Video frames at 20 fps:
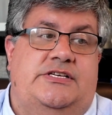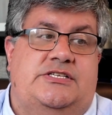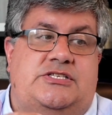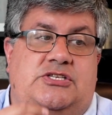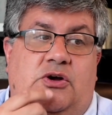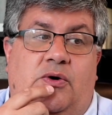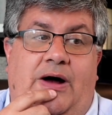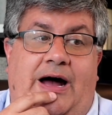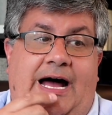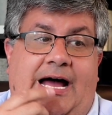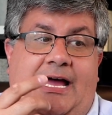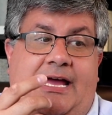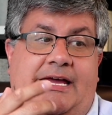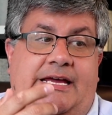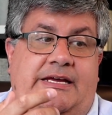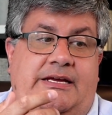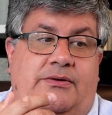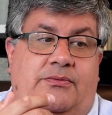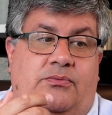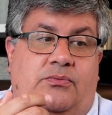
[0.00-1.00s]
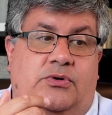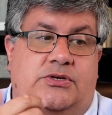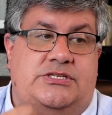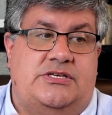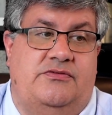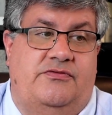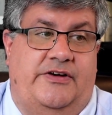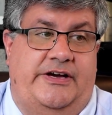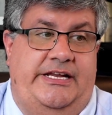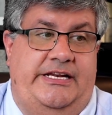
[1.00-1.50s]
So I was
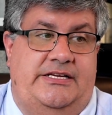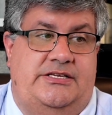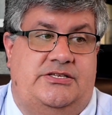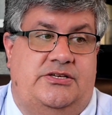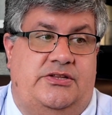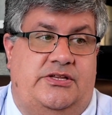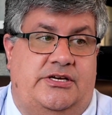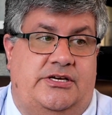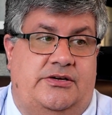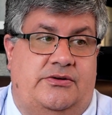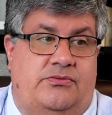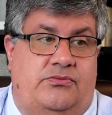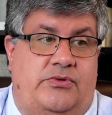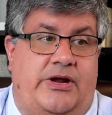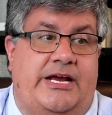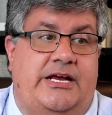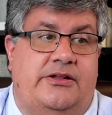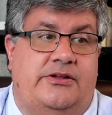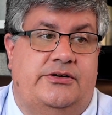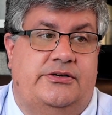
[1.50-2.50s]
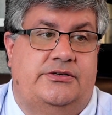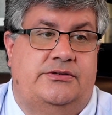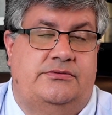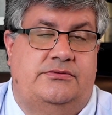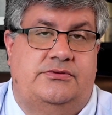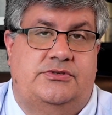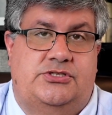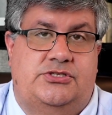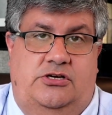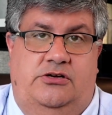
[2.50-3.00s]
invited to the regular
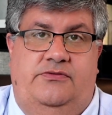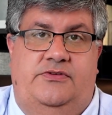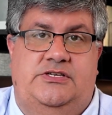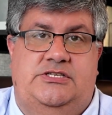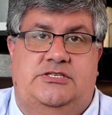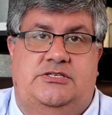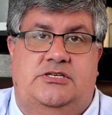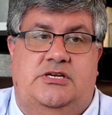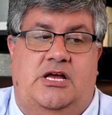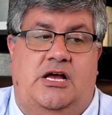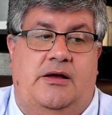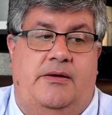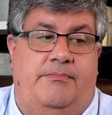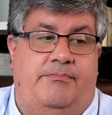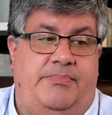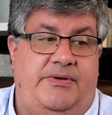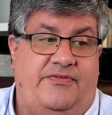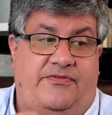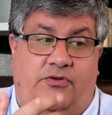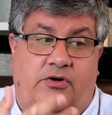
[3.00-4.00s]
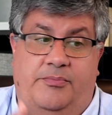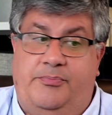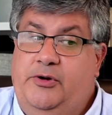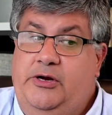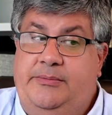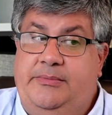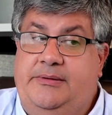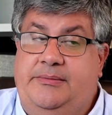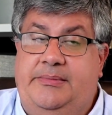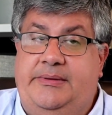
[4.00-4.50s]
service before
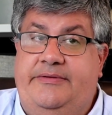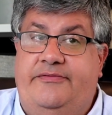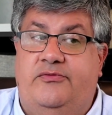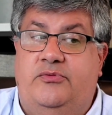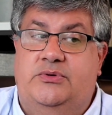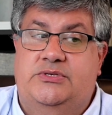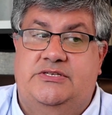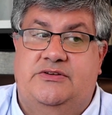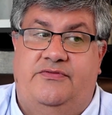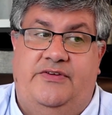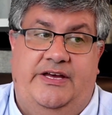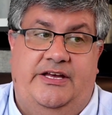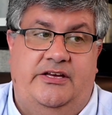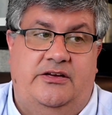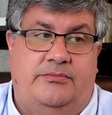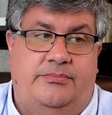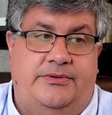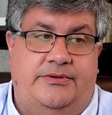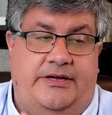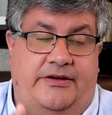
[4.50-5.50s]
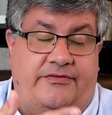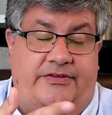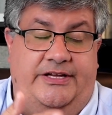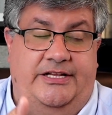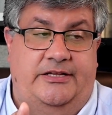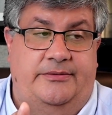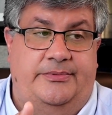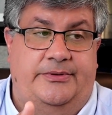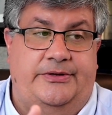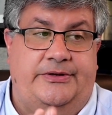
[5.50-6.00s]
premium even was
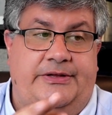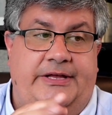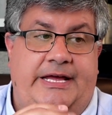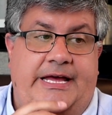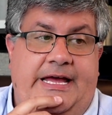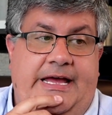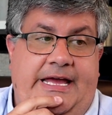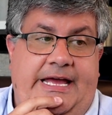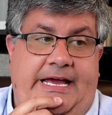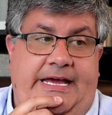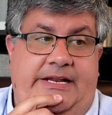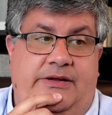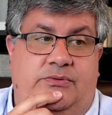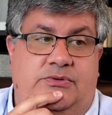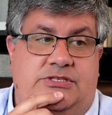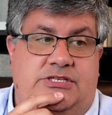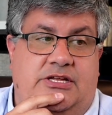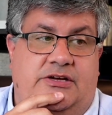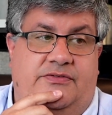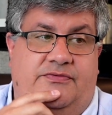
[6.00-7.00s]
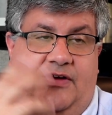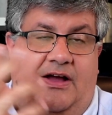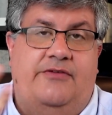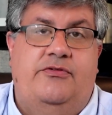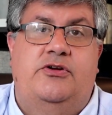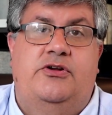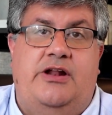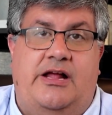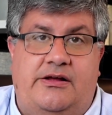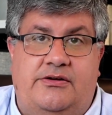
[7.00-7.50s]
available, and it was the
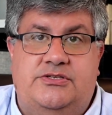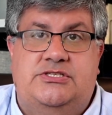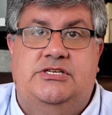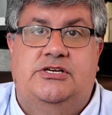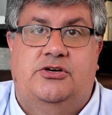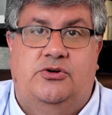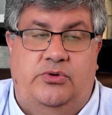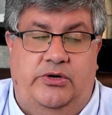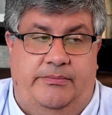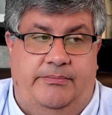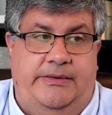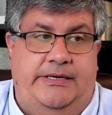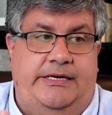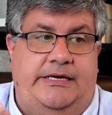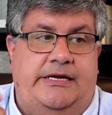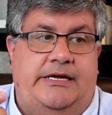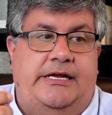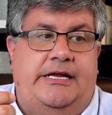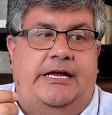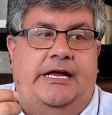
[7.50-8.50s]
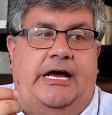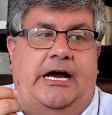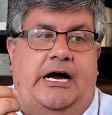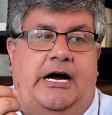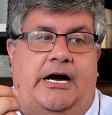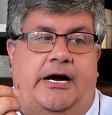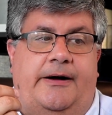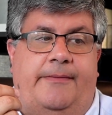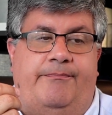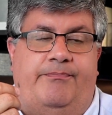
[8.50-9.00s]
$500 in equipment,
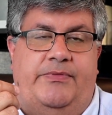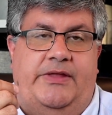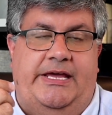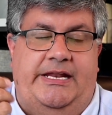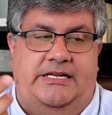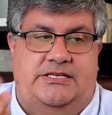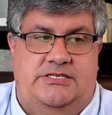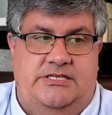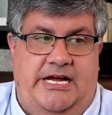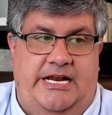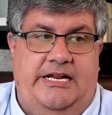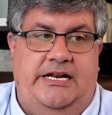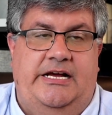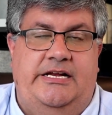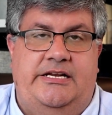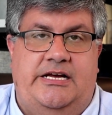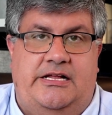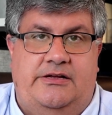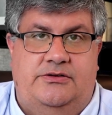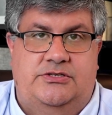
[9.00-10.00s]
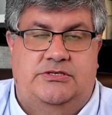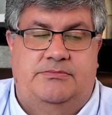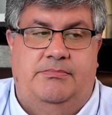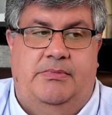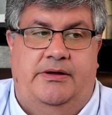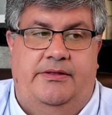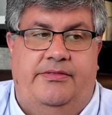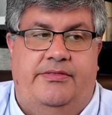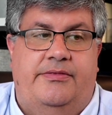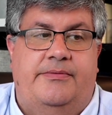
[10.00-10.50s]
and it's $99 a
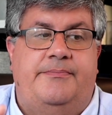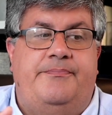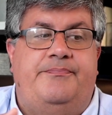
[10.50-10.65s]
month.